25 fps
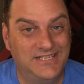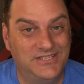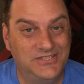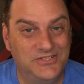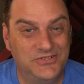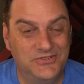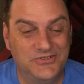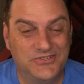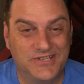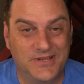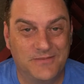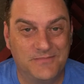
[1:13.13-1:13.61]
to
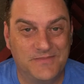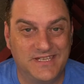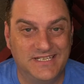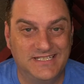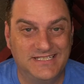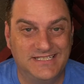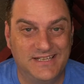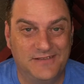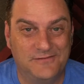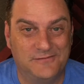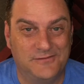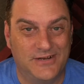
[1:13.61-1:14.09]
do something
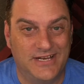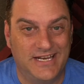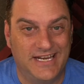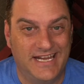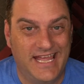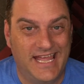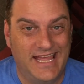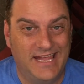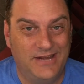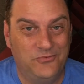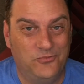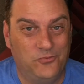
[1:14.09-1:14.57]
different,
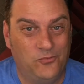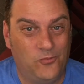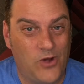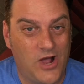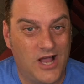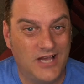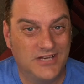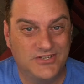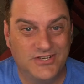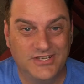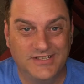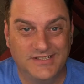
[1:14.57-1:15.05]
and
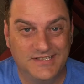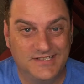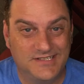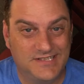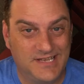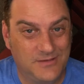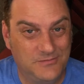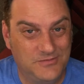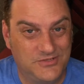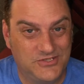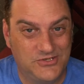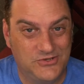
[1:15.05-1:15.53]
washing the
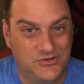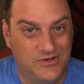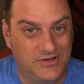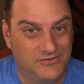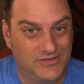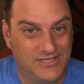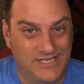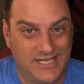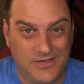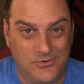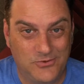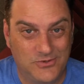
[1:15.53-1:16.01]
same suit
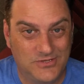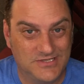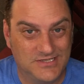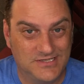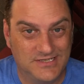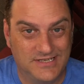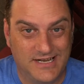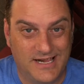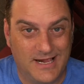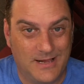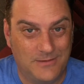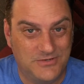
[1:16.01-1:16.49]
every day
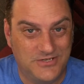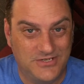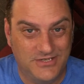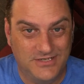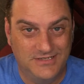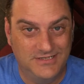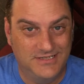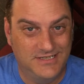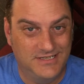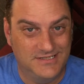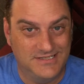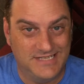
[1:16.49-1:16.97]
wasn't an
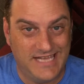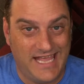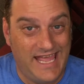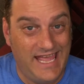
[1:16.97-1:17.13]
option because